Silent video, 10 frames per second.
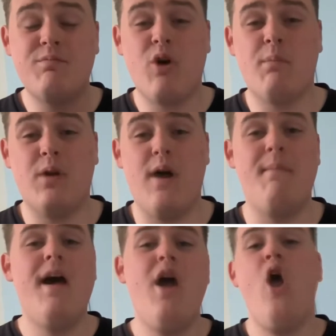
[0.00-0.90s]

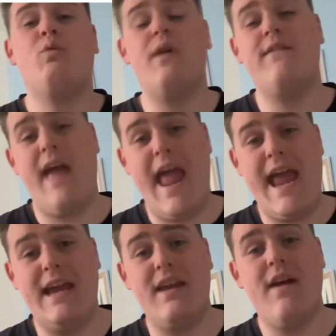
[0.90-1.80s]
problem
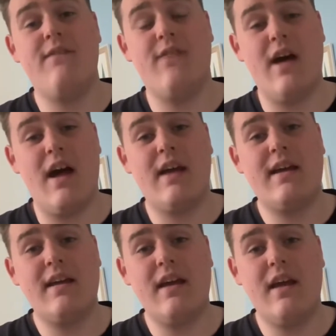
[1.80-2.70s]
within the
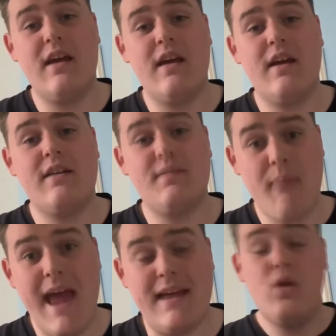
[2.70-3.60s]

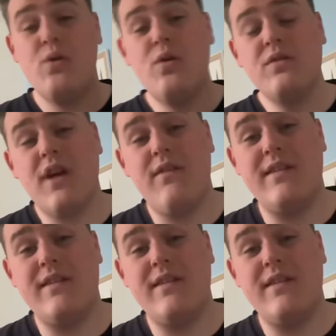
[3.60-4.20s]
space. Also, the